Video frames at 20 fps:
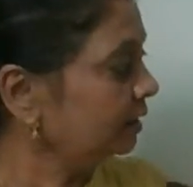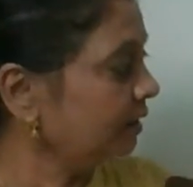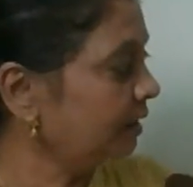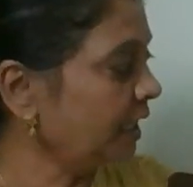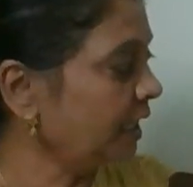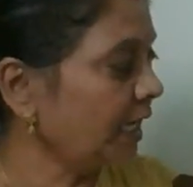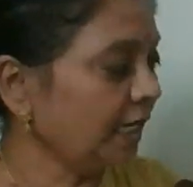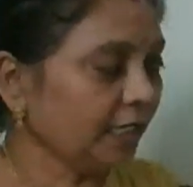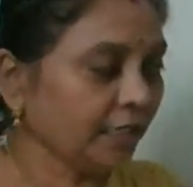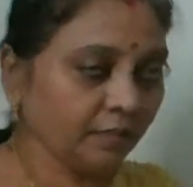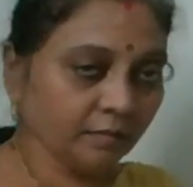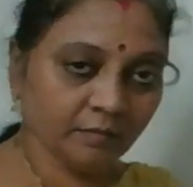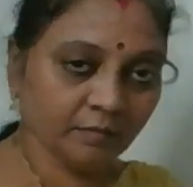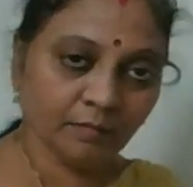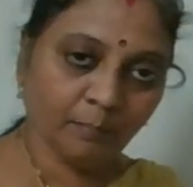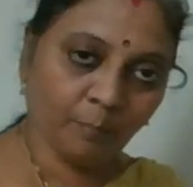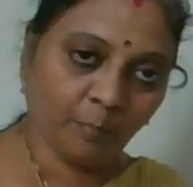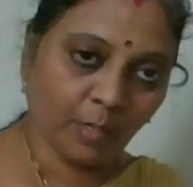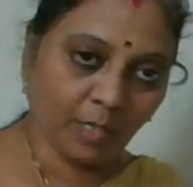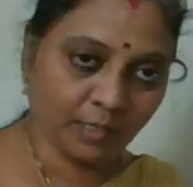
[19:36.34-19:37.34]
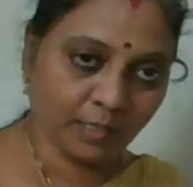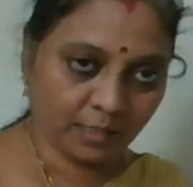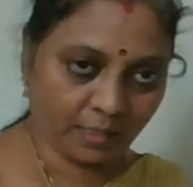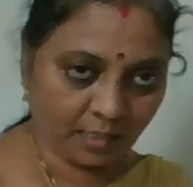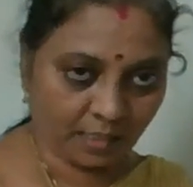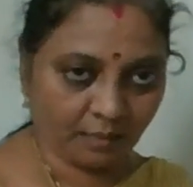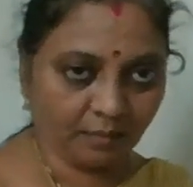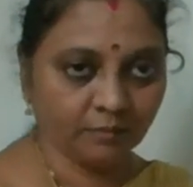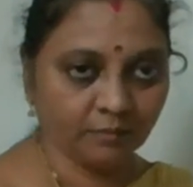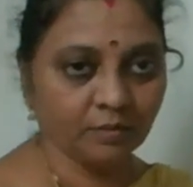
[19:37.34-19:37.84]
than
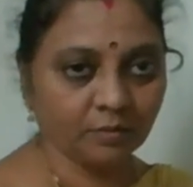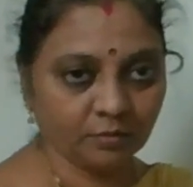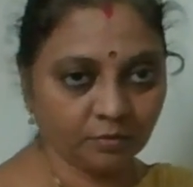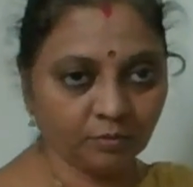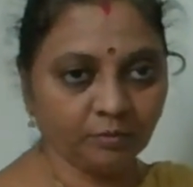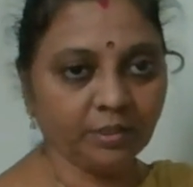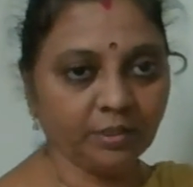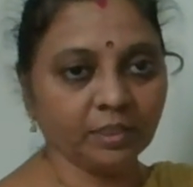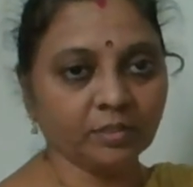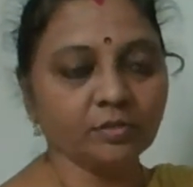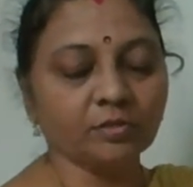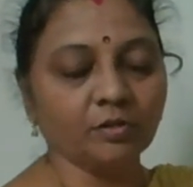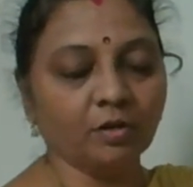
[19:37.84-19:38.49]
Patna. So it is